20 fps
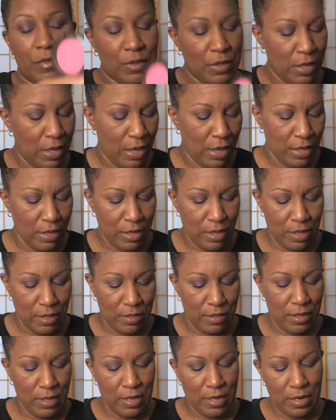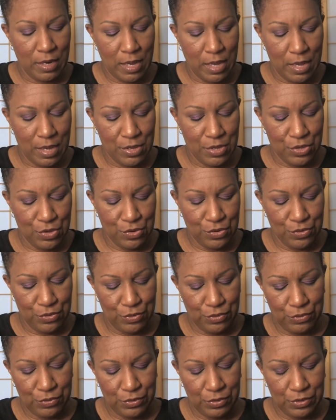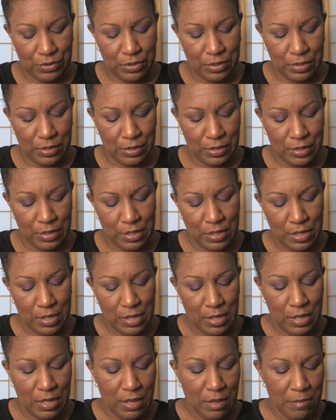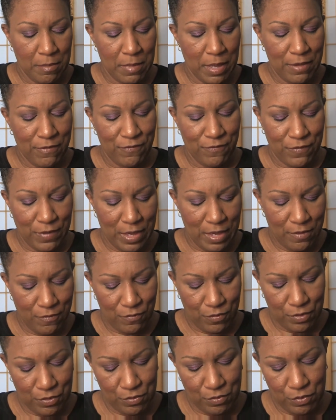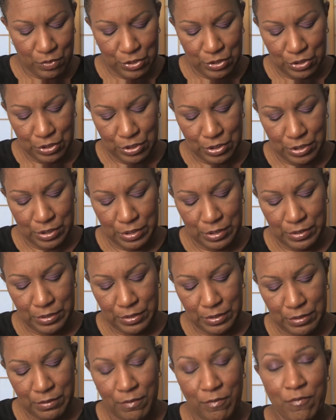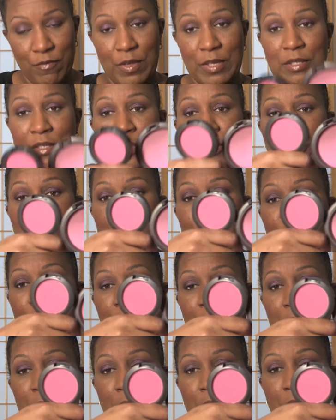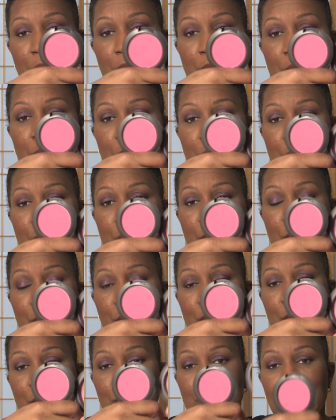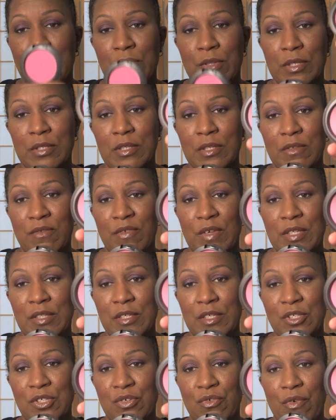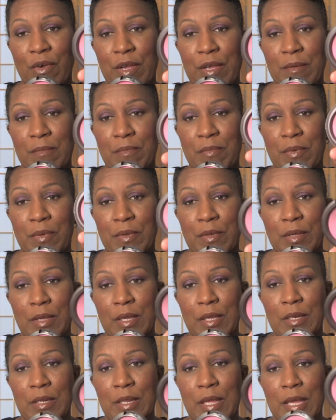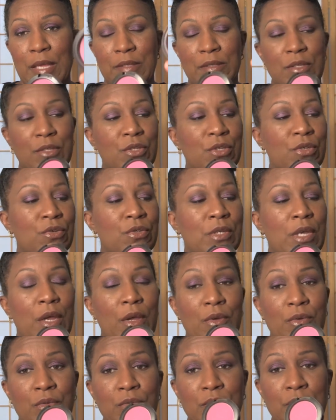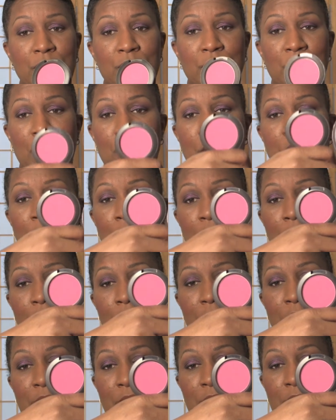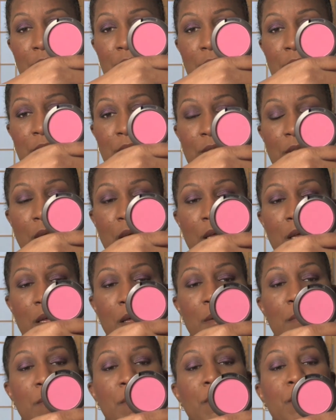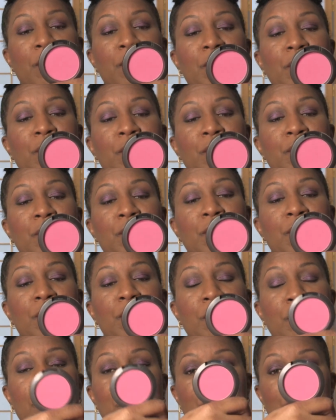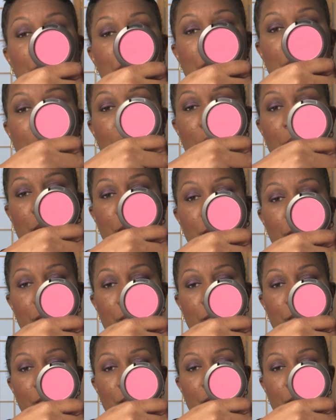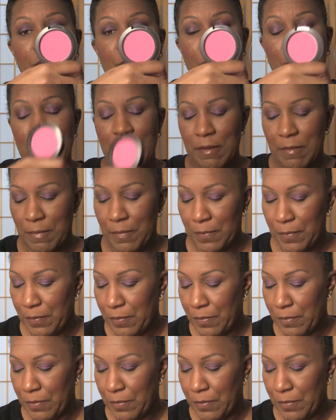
Okay, and then I used my favorite, which is Vintage Grape. So this is Vintage Grape, and it has the two-tone, and this is um, magenta. Okay,